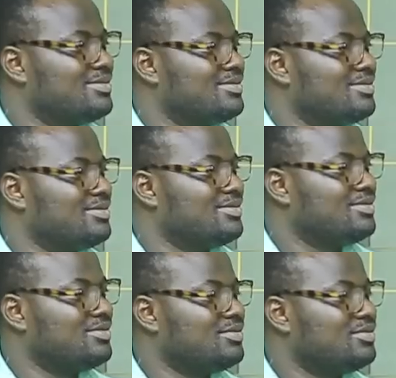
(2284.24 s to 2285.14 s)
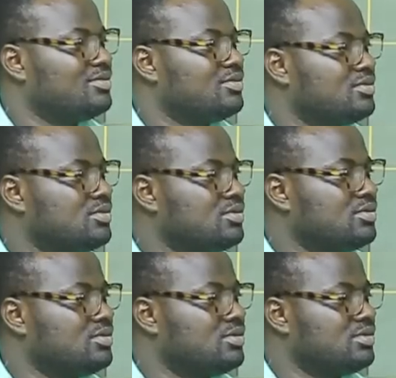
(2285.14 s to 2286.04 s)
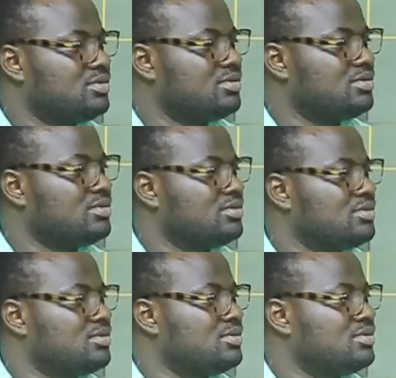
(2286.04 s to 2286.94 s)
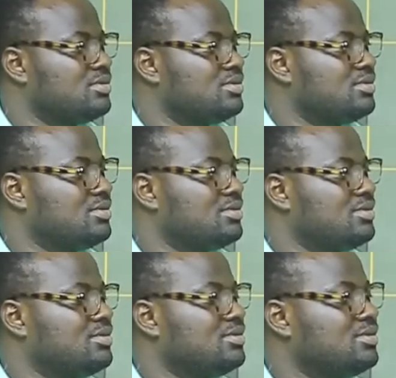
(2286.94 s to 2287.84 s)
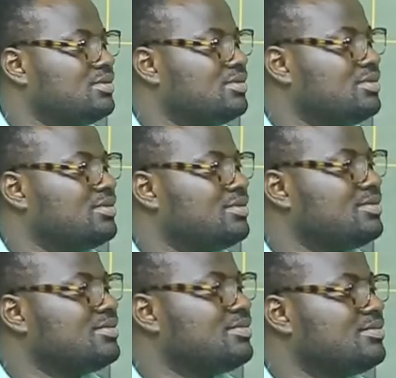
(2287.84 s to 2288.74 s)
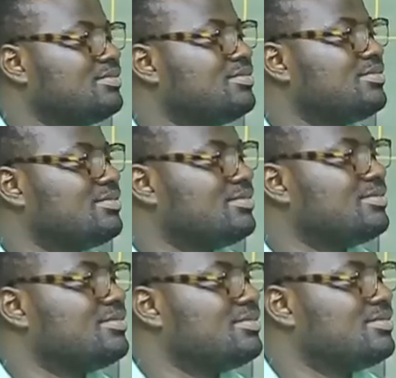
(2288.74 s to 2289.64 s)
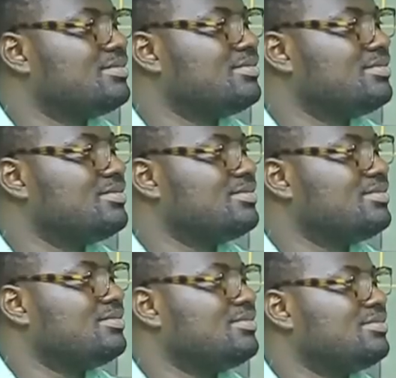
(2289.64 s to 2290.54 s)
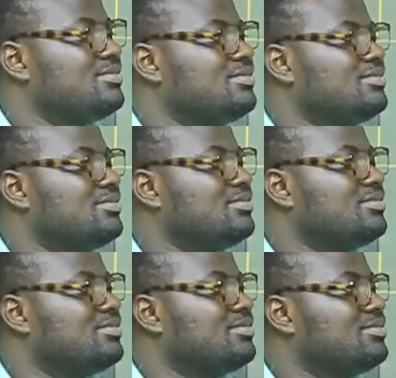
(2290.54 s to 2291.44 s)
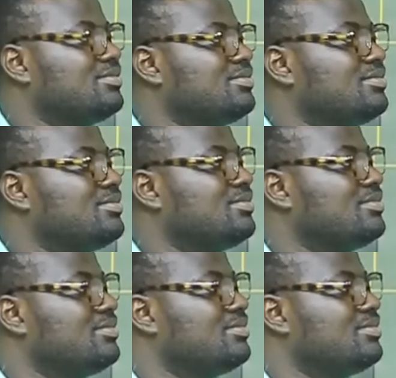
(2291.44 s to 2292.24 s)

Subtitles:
This person isn't speaking.